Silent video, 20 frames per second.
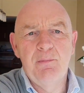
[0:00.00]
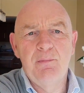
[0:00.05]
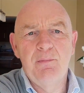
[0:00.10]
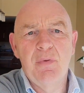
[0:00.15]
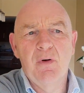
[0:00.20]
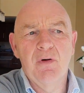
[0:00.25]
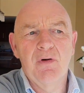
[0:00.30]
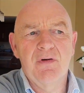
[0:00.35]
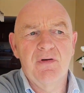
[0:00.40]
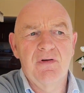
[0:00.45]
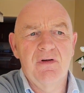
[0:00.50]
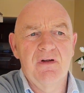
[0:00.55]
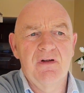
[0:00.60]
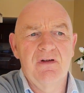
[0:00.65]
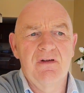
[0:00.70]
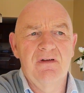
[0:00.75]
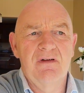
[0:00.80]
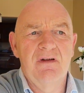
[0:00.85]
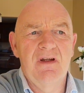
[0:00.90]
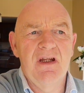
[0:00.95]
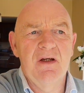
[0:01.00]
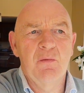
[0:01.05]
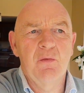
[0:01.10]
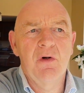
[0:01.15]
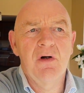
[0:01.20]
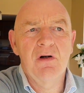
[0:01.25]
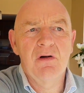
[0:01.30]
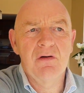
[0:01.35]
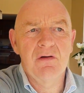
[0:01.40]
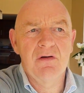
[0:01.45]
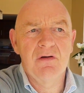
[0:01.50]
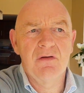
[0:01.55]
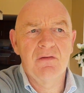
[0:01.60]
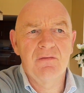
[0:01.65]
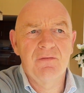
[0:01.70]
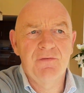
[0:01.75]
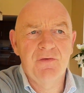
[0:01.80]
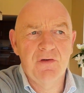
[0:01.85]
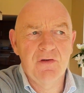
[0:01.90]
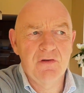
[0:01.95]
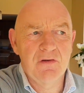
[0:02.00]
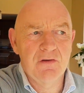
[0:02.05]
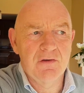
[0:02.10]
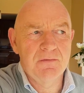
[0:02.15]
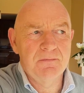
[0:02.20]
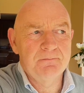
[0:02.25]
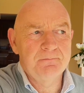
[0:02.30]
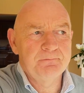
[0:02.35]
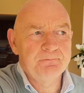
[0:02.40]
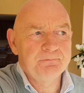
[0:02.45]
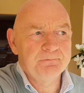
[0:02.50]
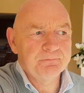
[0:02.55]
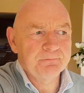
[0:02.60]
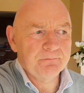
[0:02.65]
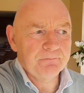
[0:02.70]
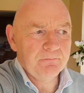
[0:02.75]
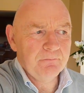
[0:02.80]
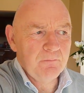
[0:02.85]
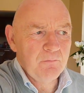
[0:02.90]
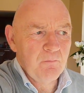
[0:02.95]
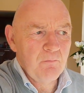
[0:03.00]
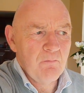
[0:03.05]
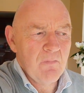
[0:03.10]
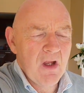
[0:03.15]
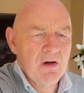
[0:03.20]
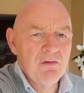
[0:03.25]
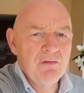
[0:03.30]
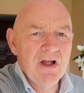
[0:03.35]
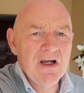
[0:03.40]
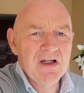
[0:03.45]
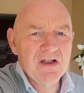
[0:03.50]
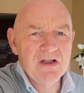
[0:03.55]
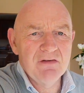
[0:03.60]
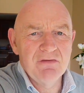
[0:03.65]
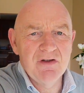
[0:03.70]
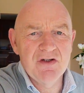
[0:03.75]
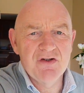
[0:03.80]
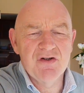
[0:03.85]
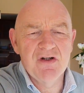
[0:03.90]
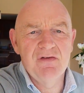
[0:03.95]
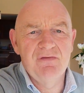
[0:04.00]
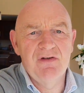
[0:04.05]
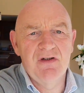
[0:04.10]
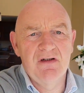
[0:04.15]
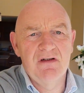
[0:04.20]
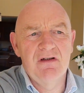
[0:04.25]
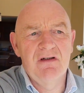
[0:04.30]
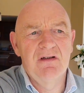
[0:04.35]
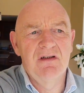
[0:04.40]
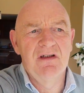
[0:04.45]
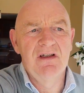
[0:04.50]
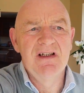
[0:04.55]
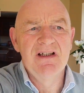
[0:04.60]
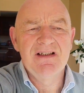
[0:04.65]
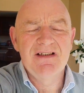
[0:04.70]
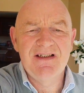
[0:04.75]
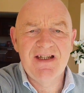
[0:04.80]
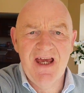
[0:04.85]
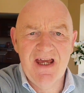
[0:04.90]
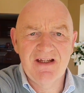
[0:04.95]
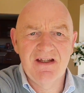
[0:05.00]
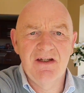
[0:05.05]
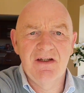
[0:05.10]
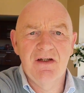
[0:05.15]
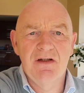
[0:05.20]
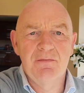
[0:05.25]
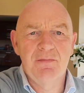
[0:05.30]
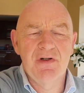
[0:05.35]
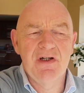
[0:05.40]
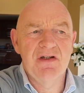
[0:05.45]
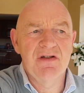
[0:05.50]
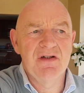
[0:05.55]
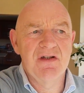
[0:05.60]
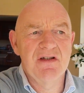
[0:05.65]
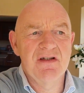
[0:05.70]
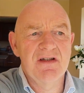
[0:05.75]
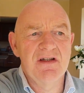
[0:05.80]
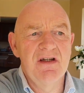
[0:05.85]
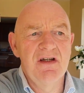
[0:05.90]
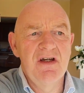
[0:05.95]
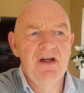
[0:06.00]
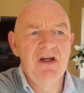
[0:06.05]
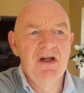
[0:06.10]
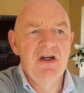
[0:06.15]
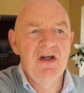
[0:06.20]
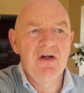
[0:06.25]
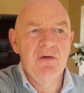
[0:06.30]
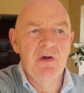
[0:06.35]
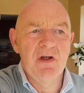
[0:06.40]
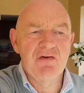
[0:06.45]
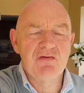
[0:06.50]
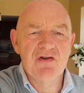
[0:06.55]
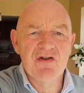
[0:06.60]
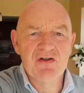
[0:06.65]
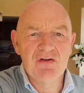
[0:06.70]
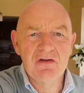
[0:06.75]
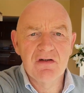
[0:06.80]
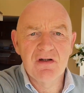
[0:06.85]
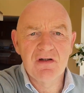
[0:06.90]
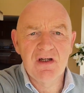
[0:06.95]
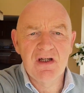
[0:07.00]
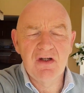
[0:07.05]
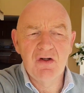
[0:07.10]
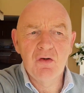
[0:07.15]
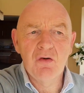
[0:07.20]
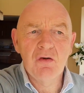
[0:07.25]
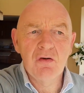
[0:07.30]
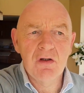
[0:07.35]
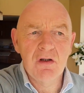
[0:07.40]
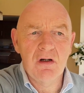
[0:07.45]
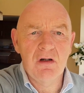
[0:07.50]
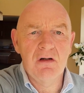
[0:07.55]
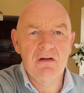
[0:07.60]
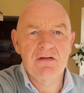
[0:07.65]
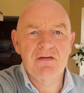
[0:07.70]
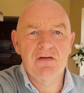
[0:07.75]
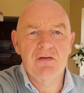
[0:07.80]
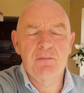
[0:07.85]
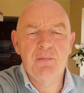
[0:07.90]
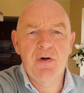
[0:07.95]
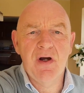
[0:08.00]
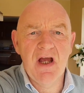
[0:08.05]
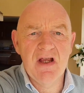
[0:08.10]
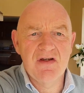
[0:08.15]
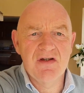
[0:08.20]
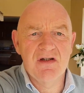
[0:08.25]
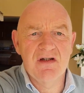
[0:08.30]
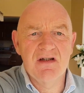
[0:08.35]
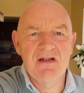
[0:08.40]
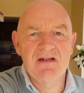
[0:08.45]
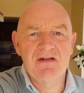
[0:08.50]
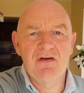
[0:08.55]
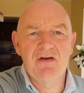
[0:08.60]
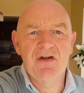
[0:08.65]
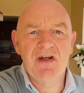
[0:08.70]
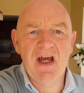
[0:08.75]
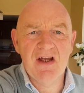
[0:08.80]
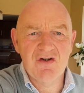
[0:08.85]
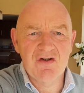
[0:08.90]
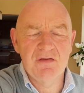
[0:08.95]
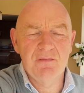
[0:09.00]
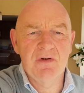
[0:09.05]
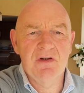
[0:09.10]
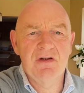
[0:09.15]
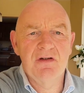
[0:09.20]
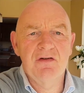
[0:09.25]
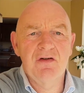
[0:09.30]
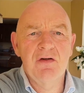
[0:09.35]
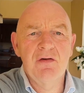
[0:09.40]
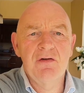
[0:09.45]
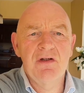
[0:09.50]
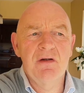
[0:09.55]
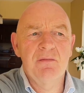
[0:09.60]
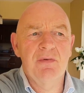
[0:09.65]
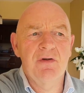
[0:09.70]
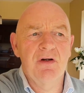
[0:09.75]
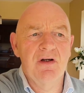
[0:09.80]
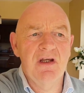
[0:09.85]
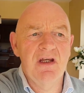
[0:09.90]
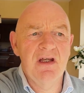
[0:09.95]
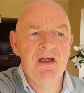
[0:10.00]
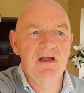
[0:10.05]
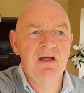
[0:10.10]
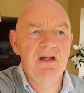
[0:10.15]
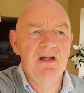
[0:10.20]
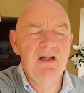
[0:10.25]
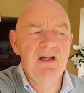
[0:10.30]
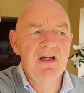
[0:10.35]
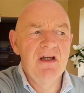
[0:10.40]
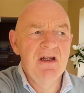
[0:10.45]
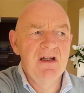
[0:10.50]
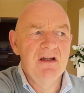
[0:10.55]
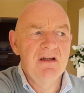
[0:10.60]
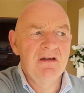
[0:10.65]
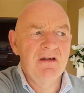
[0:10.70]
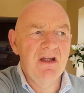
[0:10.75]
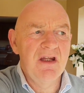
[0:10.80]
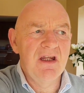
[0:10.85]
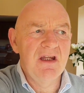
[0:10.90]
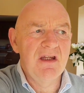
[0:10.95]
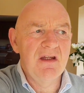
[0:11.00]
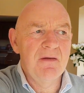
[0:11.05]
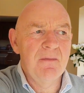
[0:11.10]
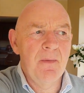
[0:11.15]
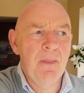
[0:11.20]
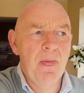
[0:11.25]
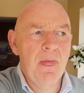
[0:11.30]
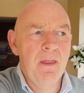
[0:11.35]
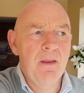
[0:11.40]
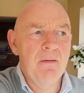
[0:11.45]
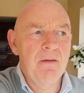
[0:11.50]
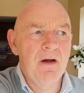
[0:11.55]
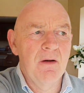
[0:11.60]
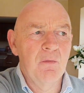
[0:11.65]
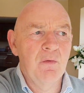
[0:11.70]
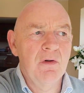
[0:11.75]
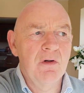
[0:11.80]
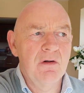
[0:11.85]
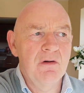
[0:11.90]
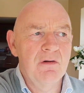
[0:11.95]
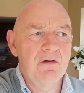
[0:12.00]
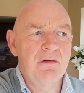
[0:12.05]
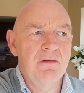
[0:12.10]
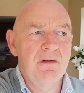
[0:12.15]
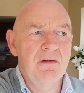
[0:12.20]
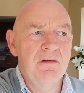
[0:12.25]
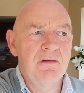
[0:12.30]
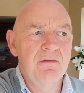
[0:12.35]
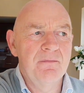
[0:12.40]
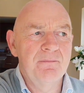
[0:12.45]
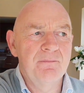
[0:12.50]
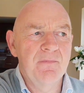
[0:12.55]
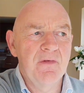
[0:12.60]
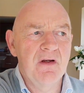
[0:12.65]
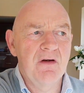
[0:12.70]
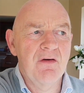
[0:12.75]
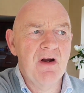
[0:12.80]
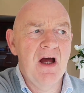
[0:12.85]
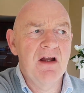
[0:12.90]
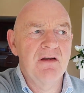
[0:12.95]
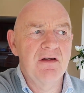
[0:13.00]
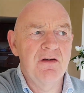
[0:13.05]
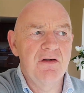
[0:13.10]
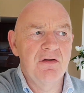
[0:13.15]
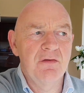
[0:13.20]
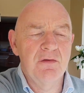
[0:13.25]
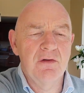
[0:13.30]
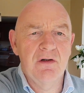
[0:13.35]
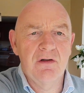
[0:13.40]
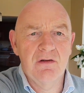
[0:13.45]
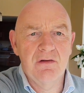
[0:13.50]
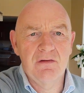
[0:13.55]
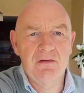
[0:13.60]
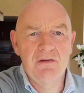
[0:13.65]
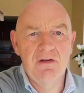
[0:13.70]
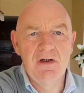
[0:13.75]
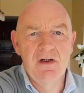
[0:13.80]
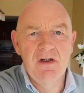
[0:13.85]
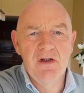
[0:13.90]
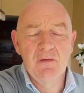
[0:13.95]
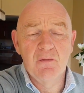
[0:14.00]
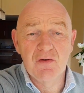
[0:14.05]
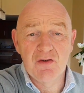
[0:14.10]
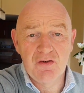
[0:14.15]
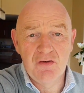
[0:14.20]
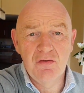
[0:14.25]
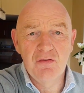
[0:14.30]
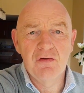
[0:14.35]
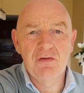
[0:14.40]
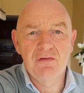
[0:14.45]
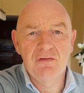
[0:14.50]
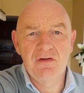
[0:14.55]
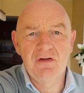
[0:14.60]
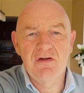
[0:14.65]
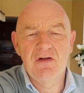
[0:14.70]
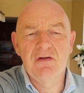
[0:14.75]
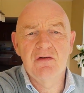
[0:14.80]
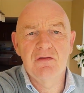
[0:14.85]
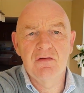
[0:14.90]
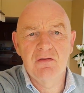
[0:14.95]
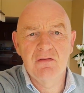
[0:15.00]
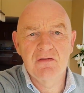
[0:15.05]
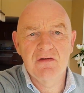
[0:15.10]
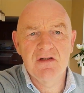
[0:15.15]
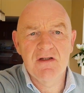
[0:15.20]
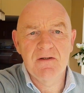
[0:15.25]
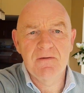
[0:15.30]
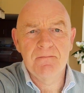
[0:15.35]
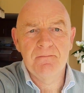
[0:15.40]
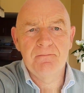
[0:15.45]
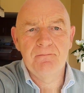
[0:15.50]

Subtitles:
But the award for relatively trivial technical breaches, which resulted in no loss or prejudice or detriment to the employee, the award granted to her was €200.